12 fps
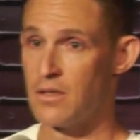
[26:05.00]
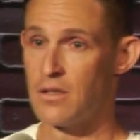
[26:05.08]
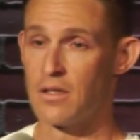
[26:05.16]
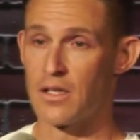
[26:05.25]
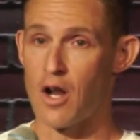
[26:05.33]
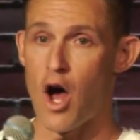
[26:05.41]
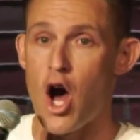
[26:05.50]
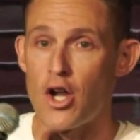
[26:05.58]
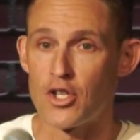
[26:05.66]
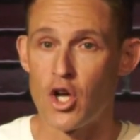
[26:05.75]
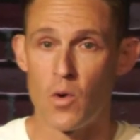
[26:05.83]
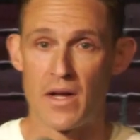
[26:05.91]
an
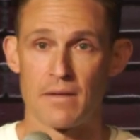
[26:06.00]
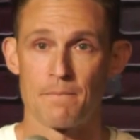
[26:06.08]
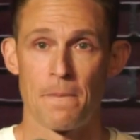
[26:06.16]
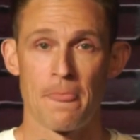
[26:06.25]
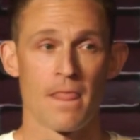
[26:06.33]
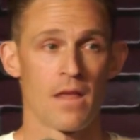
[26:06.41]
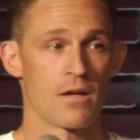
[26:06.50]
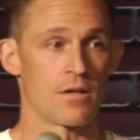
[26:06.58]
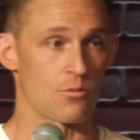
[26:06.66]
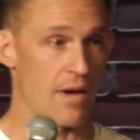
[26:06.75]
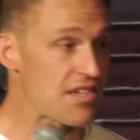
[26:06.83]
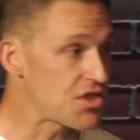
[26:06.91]
ongoing
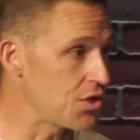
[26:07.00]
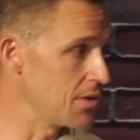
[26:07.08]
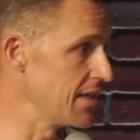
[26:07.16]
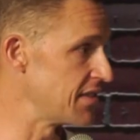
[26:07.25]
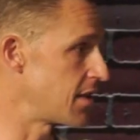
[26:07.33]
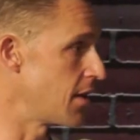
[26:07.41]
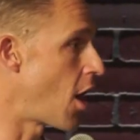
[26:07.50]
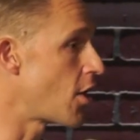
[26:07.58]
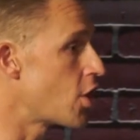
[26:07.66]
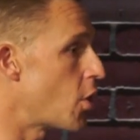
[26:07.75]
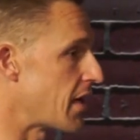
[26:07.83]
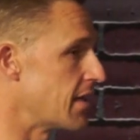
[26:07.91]
rescue list, an
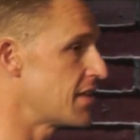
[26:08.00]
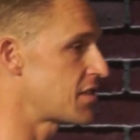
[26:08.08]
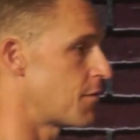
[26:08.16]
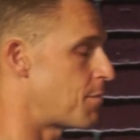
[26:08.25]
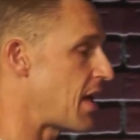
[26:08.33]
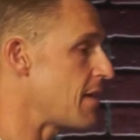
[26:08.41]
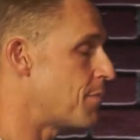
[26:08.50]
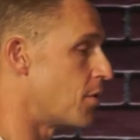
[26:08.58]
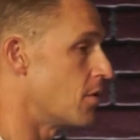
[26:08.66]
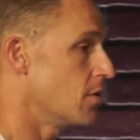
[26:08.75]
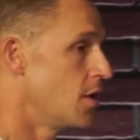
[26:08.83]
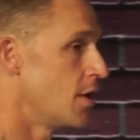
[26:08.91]
ongoing list of
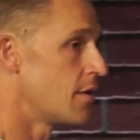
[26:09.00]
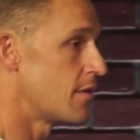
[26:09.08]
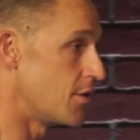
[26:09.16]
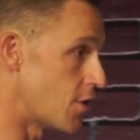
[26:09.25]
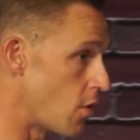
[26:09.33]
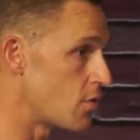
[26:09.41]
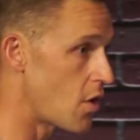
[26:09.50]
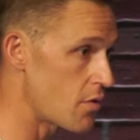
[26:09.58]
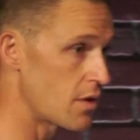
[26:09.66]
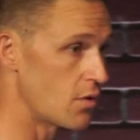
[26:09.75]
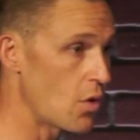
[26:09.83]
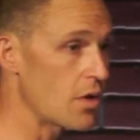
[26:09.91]
people that don't know the
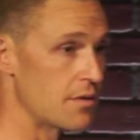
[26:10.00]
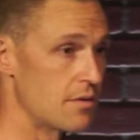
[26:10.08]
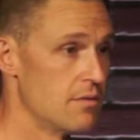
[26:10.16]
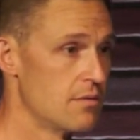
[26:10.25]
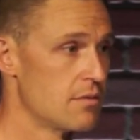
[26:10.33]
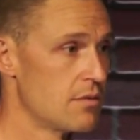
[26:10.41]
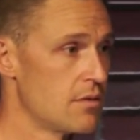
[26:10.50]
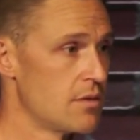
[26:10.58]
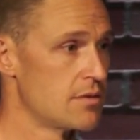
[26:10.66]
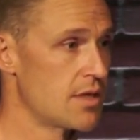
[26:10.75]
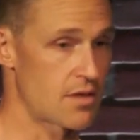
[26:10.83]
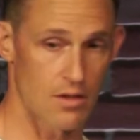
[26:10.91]
Lord,
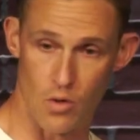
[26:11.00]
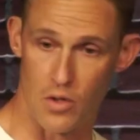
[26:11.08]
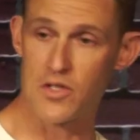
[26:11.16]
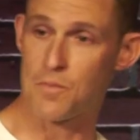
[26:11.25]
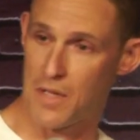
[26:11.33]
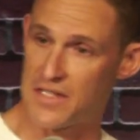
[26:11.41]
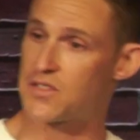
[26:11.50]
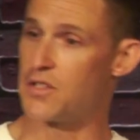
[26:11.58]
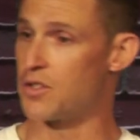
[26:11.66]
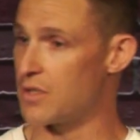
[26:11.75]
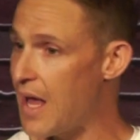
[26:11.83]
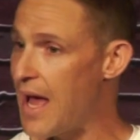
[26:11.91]
that the Lord has placed in
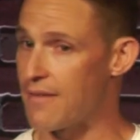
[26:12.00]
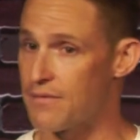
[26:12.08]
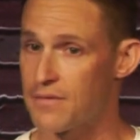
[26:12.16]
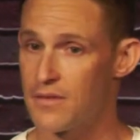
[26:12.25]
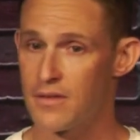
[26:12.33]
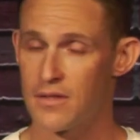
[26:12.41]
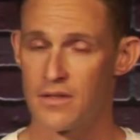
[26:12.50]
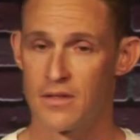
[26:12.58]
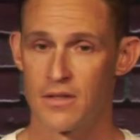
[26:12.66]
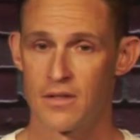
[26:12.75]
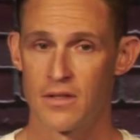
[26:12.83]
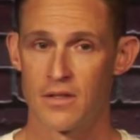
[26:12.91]
your life.
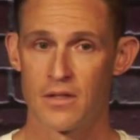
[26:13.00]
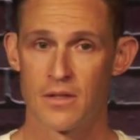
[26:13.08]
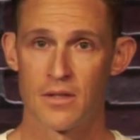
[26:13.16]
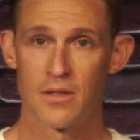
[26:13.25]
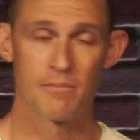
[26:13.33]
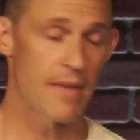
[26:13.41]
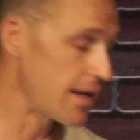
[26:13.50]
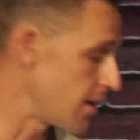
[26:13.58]
Man,